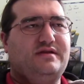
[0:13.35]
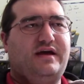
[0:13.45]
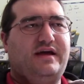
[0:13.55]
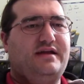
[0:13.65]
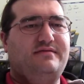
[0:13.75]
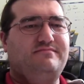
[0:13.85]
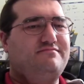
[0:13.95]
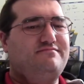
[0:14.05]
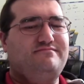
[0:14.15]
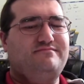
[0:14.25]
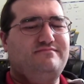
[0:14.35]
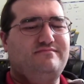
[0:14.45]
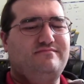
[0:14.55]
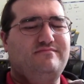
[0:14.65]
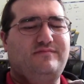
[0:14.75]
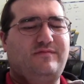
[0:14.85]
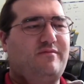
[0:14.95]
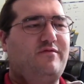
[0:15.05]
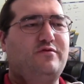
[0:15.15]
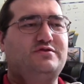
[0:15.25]
I had,
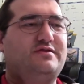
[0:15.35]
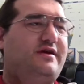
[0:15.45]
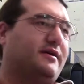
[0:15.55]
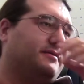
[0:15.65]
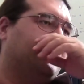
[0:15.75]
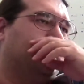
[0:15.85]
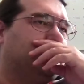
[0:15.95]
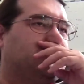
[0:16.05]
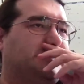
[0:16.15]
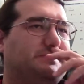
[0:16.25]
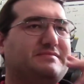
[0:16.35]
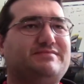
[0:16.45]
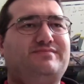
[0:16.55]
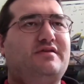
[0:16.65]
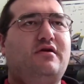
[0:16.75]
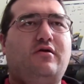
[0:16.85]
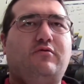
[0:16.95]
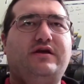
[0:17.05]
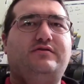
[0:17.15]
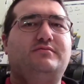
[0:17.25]
unfortunately, just
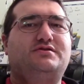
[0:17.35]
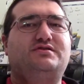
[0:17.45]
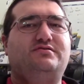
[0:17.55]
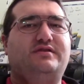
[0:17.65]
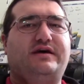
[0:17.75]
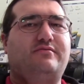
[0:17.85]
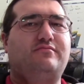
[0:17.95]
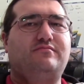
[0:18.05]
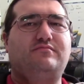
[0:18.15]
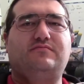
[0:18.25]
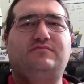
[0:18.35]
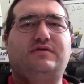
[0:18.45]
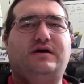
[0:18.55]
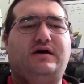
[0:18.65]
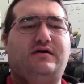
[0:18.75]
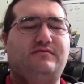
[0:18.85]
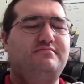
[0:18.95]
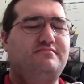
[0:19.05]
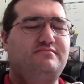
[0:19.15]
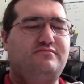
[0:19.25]
way too much to do that uh,
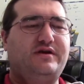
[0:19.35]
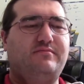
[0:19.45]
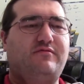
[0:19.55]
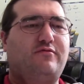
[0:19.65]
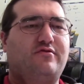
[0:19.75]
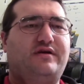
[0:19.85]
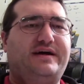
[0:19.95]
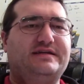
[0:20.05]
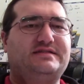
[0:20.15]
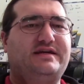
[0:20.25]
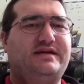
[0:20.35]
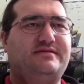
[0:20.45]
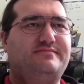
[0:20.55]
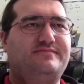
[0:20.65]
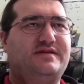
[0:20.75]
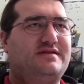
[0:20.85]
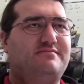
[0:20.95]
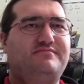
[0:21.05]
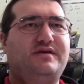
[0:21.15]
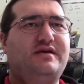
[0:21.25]
week before last, and then